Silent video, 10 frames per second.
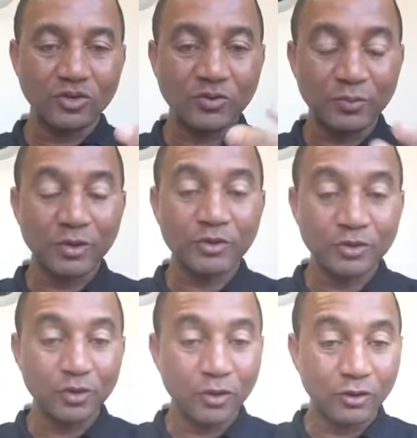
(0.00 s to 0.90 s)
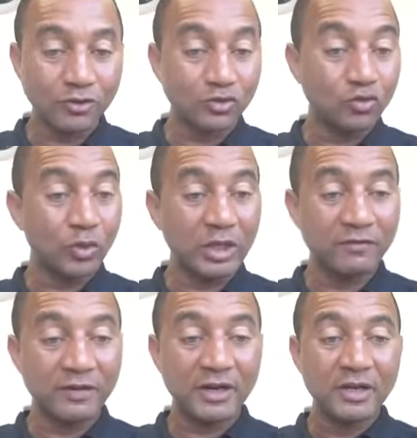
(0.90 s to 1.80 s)
spur you on to do
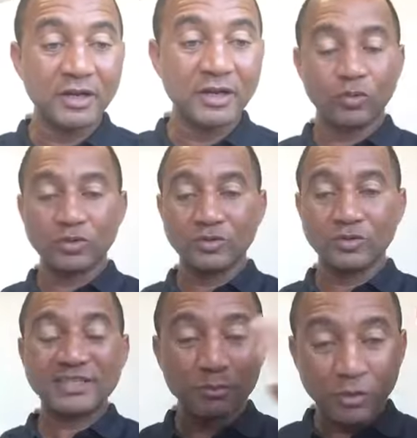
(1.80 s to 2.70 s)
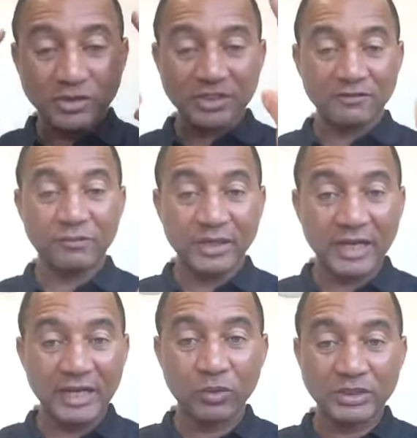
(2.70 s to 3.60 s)
whatever you want to. That's the motive
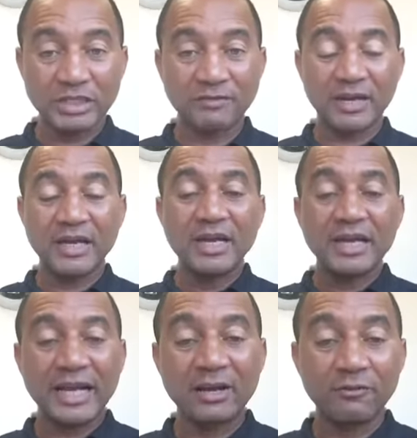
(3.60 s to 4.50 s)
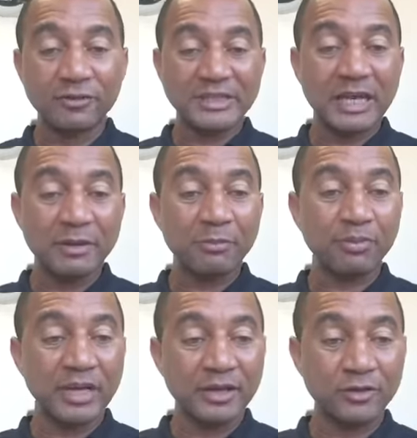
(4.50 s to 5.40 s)
behind whatever kind of retirement
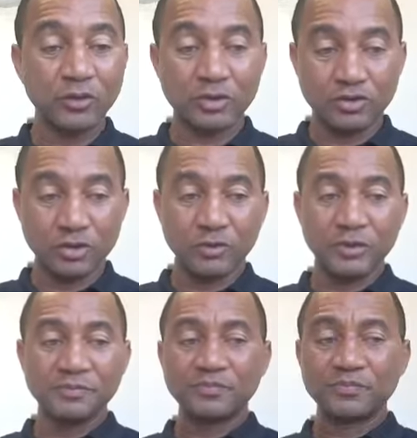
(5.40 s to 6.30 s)
planning you are drawing.